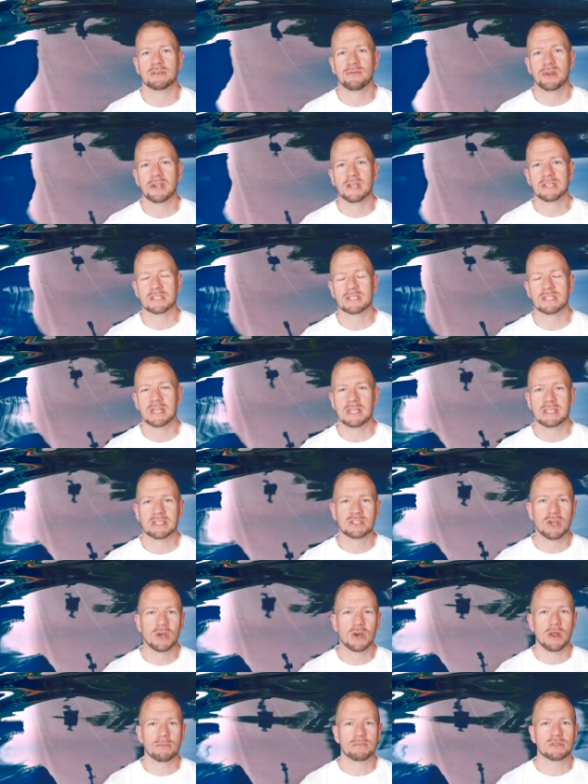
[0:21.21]
the religious leaders,
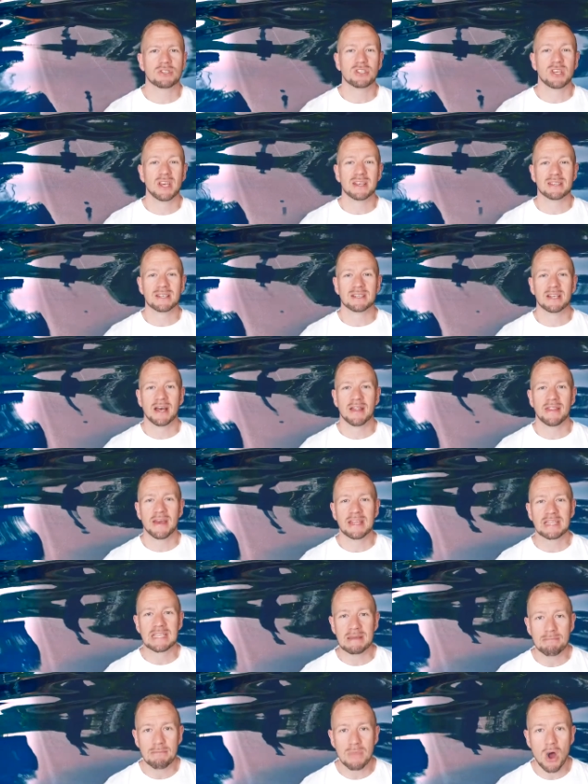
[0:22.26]
turn up to Jesus and they
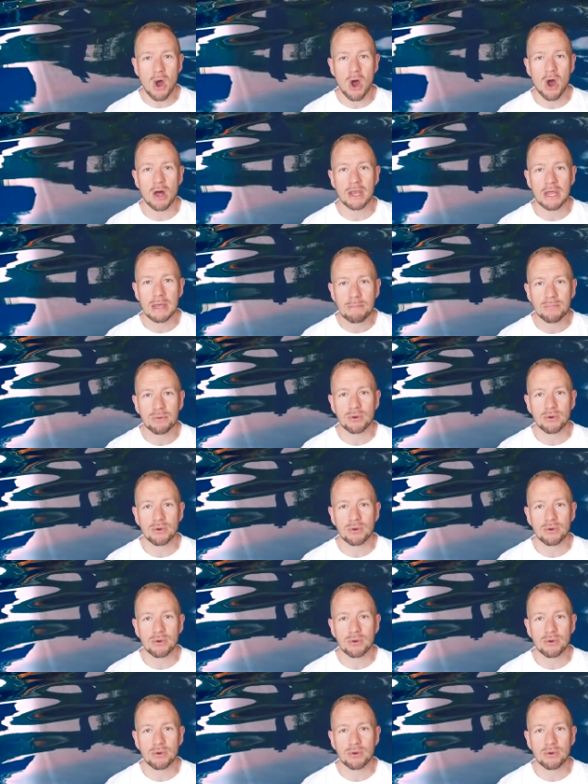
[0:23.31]
demand he